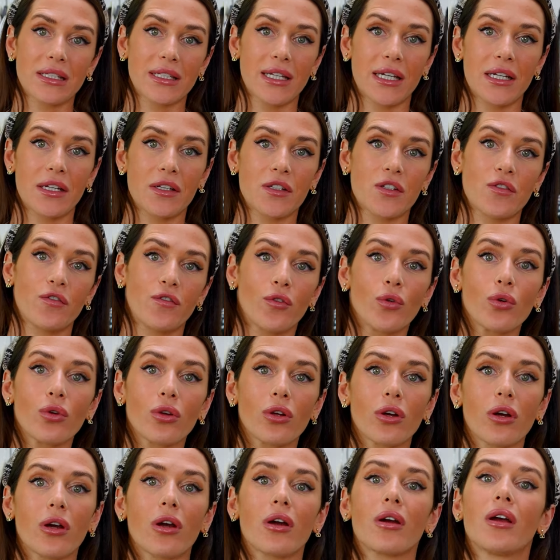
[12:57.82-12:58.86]
skin is
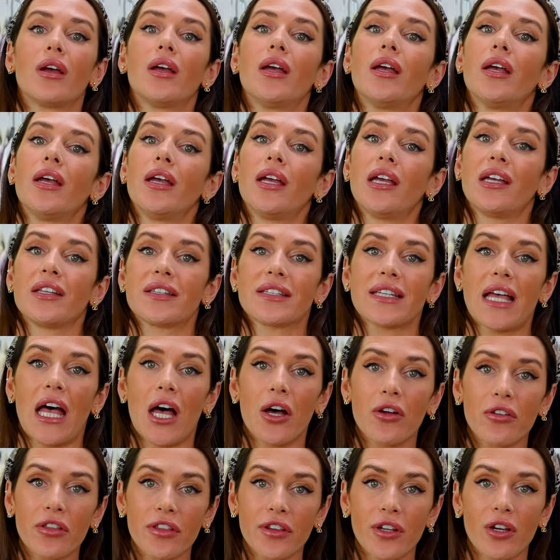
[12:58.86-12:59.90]
fuller, it's
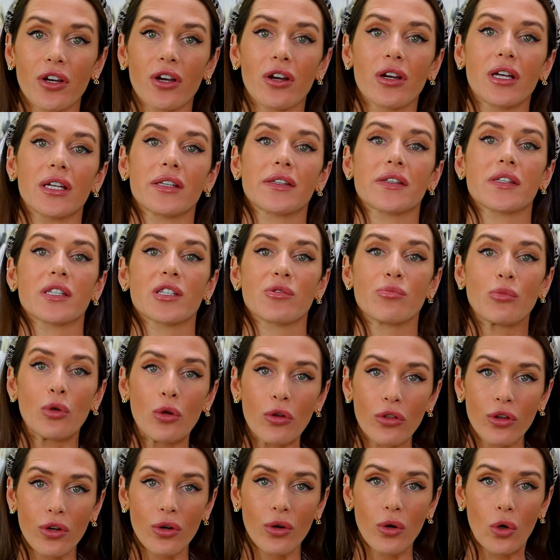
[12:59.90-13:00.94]
healthier, it's
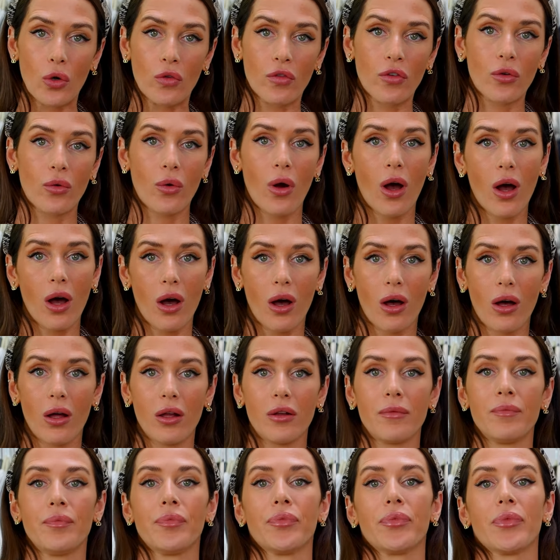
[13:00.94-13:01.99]
smoother
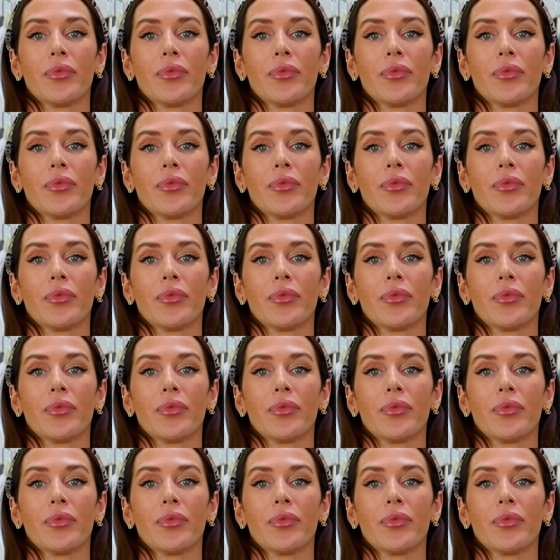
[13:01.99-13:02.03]
overall.